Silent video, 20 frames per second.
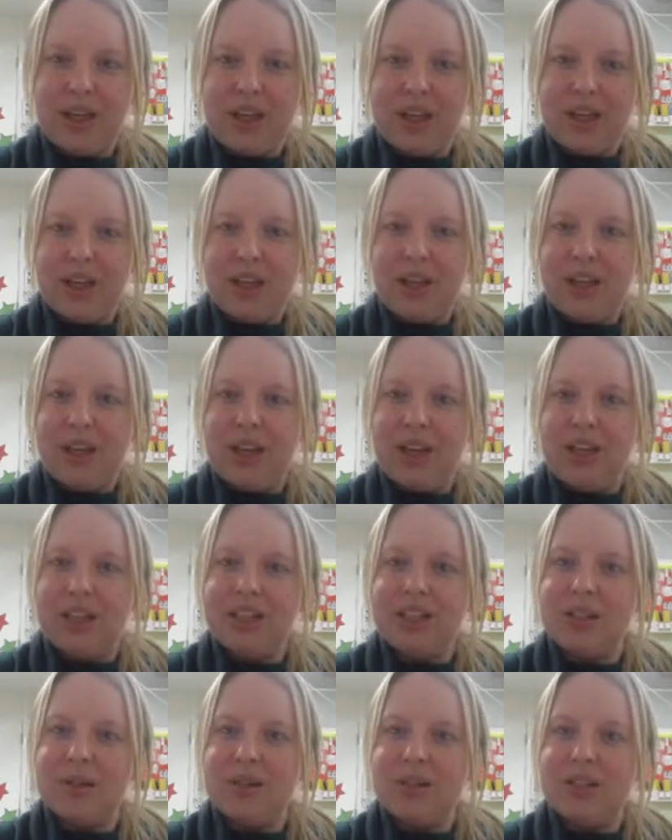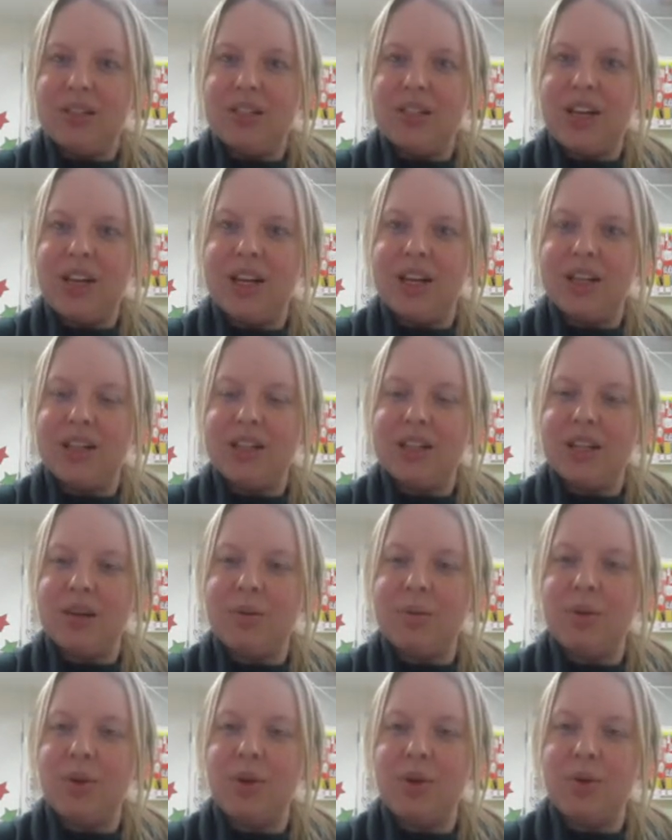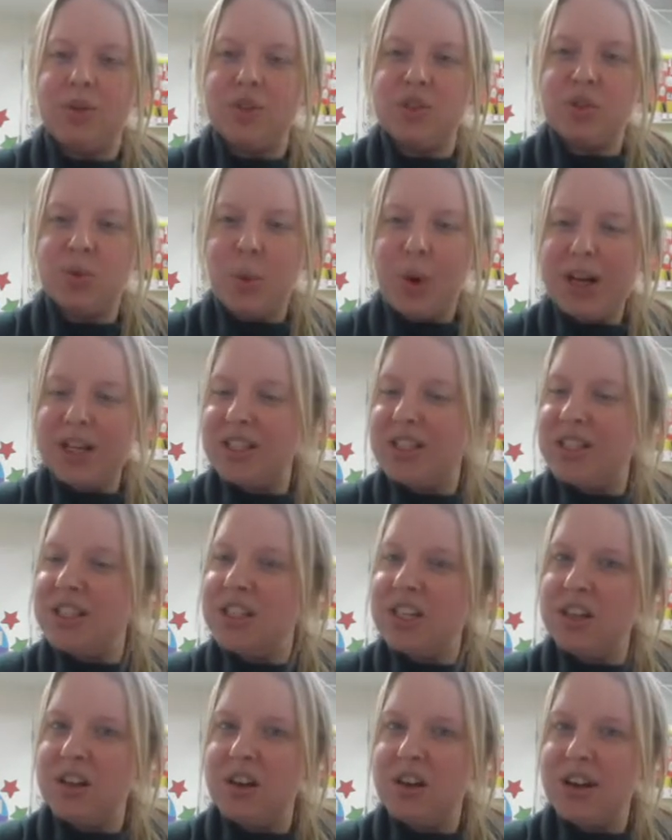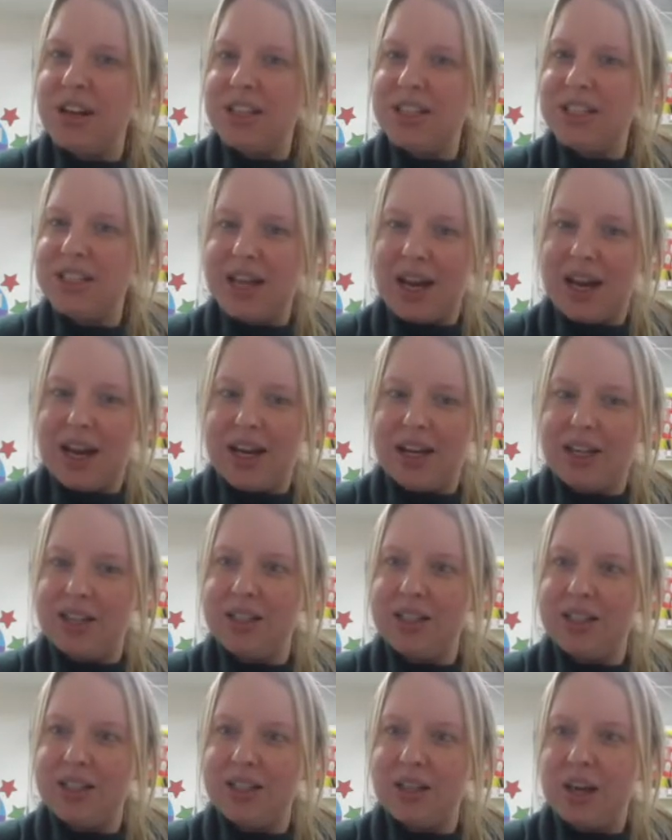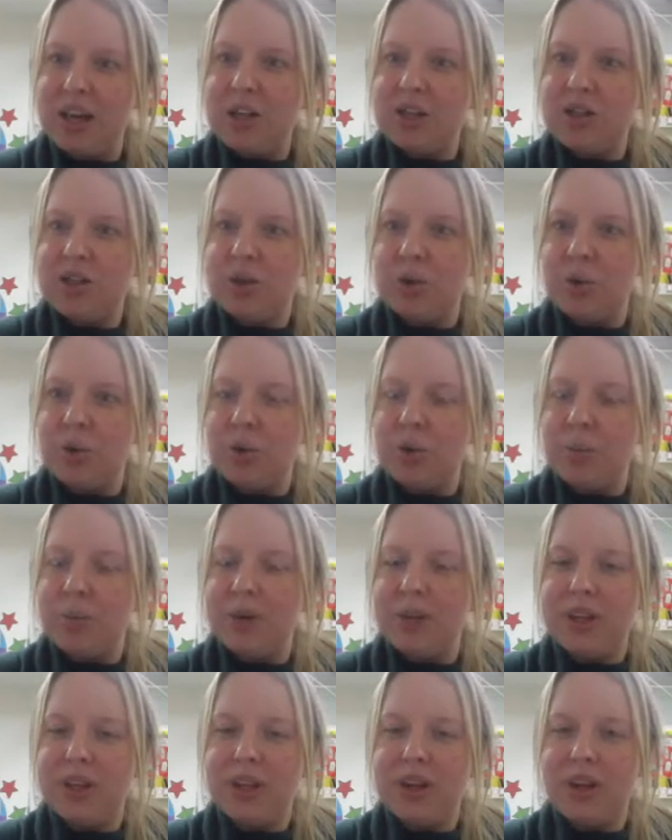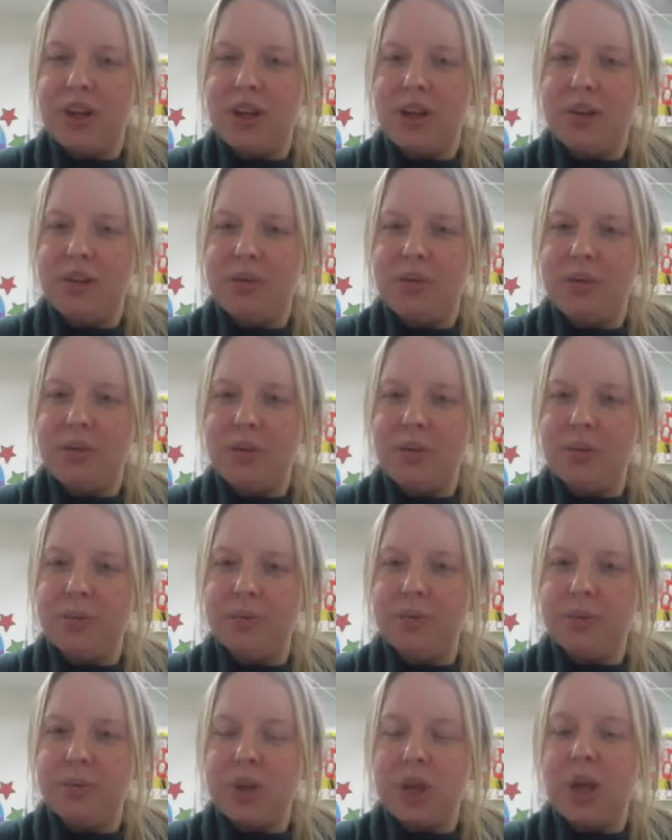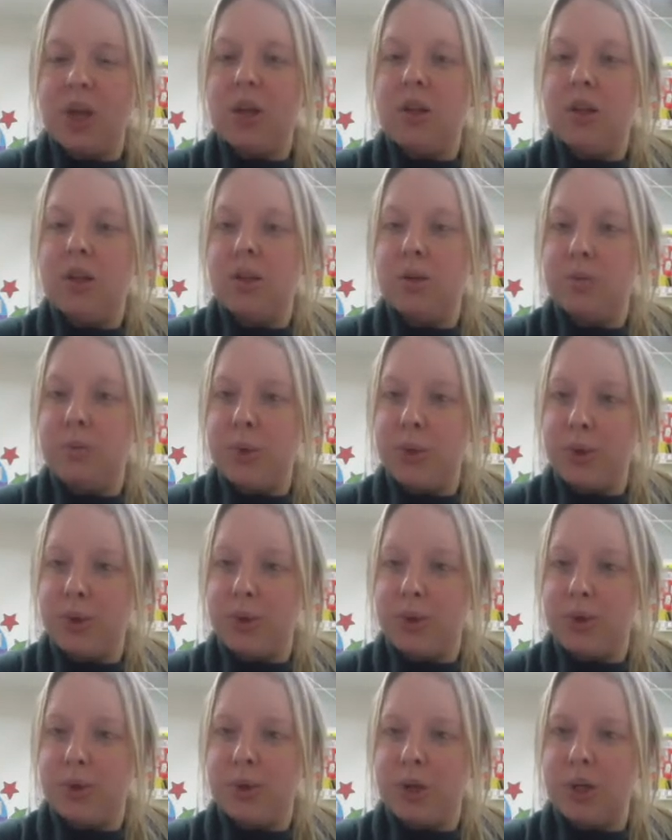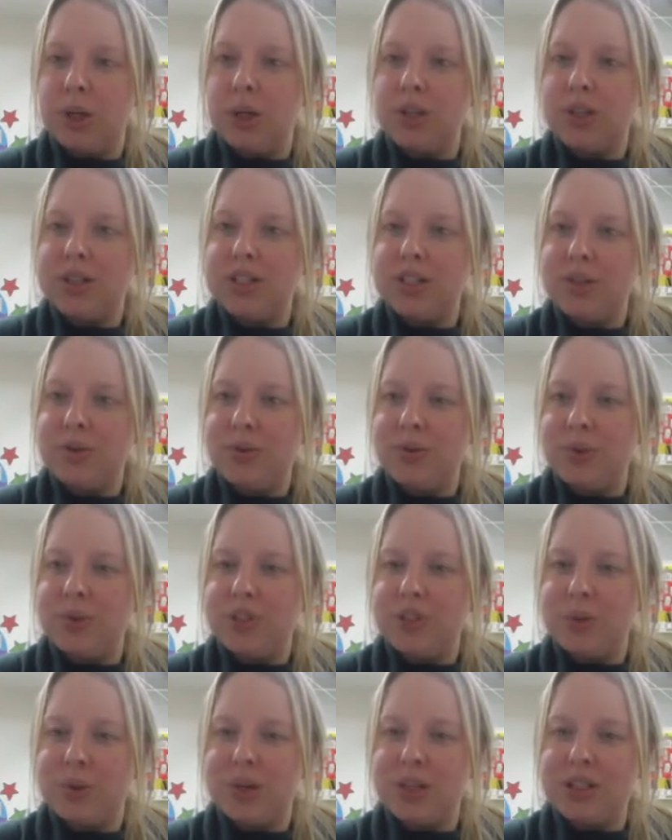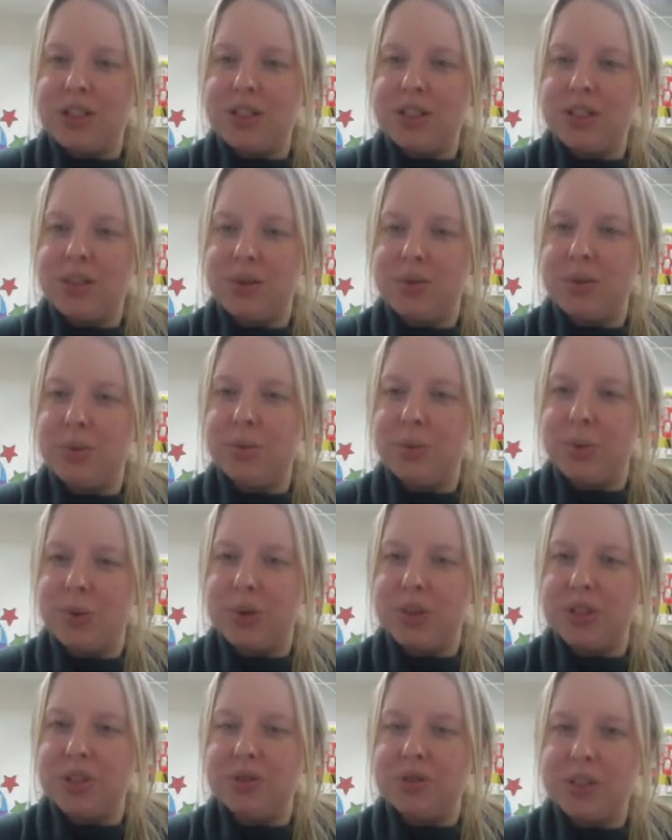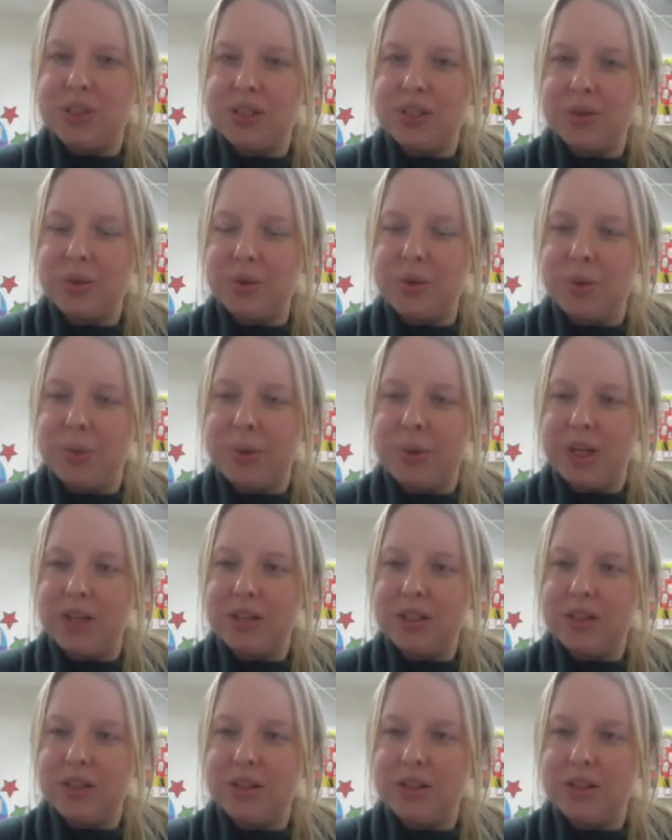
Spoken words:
Okay, so it takes the moon 29 days to orbit the Earth. The moon looks different to us at different points of its orbit.